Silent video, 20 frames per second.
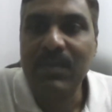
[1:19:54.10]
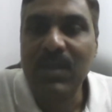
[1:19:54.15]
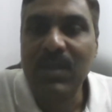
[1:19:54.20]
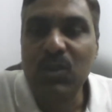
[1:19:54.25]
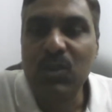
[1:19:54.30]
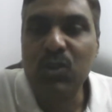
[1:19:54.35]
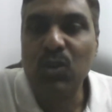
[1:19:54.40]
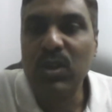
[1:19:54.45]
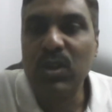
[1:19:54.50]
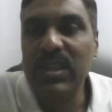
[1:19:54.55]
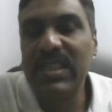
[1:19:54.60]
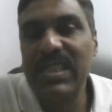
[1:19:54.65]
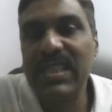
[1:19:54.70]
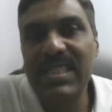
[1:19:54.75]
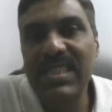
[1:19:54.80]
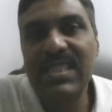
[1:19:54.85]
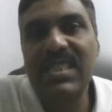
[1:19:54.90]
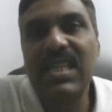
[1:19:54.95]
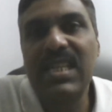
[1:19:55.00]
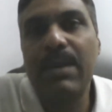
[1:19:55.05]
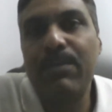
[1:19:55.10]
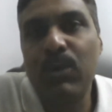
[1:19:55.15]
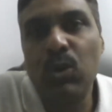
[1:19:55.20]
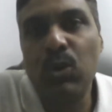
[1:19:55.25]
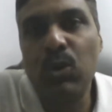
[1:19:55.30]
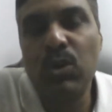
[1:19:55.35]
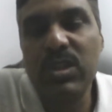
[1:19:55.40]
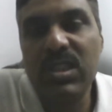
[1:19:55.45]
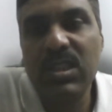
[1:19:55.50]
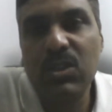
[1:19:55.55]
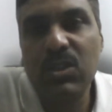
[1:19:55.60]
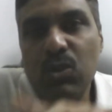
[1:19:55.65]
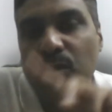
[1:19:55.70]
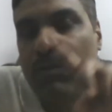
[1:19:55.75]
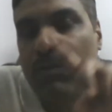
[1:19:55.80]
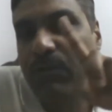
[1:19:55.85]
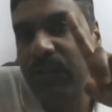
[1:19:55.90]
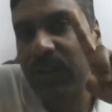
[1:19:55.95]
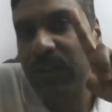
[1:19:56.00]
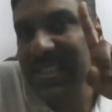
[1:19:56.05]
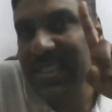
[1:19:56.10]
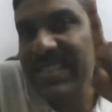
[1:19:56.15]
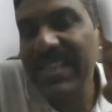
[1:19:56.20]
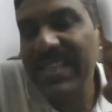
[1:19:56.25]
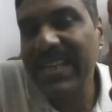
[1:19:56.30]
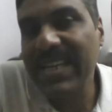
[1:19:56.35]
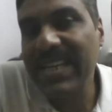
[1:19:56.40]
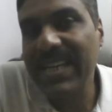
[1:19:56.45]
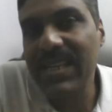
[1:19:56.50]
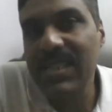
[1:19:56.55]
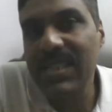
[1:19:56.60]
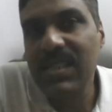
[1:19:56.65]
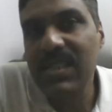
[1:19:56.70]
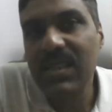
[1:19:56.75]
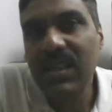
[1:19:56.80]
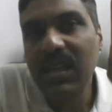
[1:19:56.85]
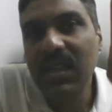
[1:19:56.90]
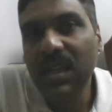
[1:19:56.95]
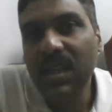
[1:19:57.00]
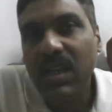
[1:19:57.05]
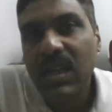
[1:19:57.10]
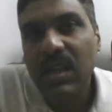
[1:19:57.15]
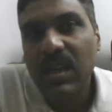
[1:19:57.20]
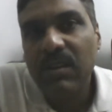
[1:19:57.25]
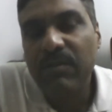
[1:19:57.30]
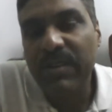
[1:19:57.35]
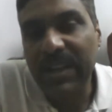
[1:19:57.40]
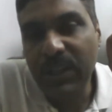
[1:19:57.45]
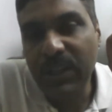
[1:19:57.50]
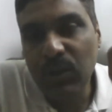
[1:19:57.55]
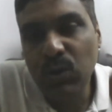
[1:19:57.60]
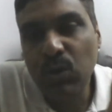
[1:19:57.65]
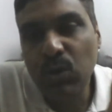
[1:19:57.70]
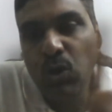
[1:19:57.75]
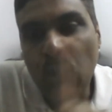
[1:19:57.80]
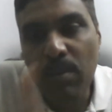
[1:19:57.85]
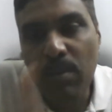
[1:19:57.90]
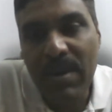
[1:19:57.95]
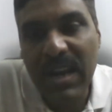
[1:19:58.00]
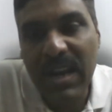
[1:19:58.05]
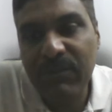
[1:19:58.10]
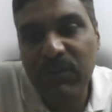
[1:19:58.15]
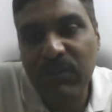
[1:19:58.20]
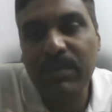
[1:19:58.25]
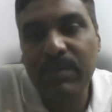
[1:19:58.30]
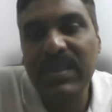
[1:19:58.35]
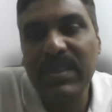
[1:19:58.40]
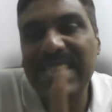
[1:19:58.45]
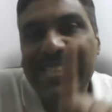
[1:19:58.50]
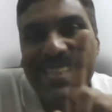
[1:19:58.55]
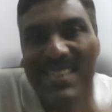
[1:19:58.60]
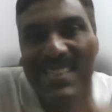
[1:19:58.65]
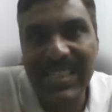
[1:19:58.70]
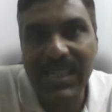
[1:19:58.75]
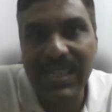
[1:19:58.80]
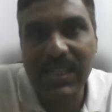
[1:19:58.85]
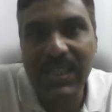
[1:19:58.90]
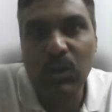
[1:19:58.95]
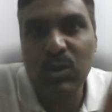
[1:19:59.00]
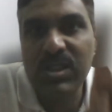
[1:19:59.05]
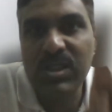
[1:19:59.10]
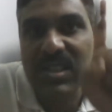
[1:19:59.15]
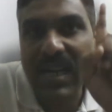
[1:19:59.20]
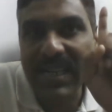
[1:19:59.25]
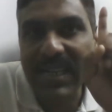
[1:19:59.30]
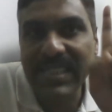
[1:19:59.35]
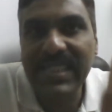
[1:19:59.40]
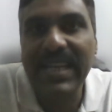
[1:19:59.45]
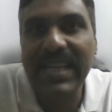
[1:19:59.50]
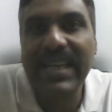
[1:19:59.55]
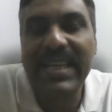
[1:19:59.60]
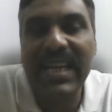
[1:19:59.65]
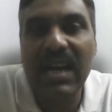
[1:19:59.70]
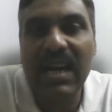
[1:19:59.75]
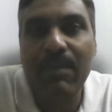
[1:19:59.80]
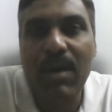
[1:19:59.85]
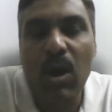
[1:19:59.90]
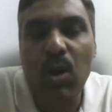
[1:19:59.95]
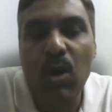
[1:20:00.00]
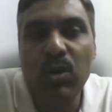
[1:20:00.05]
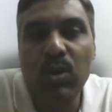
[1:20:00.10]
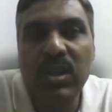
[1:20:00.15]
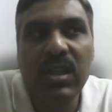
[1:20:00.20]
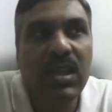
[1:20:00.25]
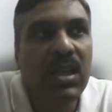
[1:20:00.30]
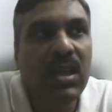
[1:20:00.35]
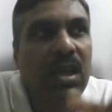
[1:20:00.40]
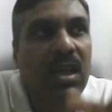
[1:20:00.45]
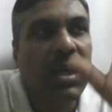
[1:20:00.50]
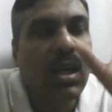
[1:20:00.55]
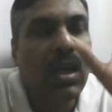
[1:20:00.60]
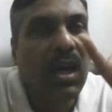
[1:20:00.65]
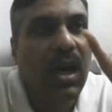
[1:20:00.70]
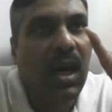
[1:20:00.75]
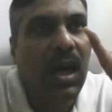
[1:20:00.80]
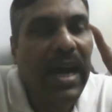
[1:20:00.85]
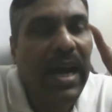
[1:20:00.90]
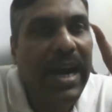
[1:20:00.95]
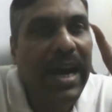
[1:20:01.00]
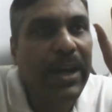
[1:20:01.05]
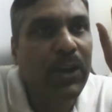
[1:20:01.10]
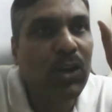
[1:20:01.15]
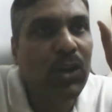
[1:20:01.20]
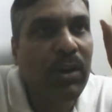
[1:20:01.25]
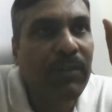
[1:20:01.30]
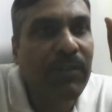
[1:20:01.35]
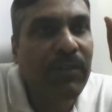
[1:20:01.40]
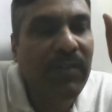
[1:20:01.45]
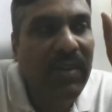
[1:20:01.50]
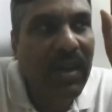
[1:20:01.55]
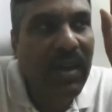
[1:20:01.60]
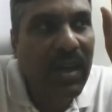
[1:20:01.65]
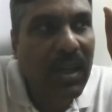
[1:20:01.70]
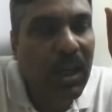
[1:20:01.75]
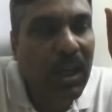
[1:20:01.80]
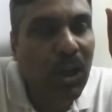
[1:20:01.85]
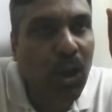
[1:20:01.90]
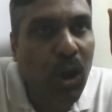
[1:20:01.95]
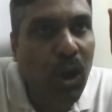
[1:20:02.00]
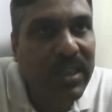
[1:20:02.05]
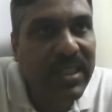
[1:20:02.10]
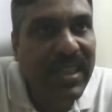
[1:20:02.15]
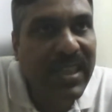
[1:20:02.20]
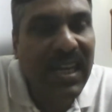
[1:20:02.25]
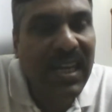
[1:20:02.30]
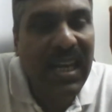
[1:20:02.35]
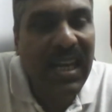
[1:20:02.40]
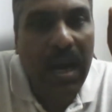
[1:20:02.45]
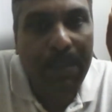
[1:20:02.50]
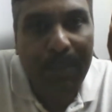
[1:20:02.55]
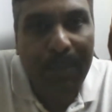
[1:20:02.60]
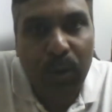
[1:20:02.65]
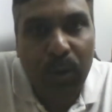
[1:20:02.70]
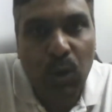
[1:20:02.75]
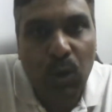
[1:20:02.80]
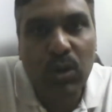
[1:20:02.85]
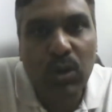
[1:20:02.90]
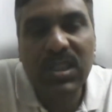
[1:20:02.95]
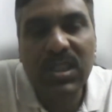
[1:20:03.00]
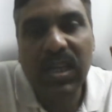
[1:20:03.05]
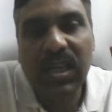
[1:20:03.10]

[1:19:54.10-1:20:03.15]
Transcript: So this is the approach. So first thing is, when you go back from this session, you start thinking about a kind of logical approach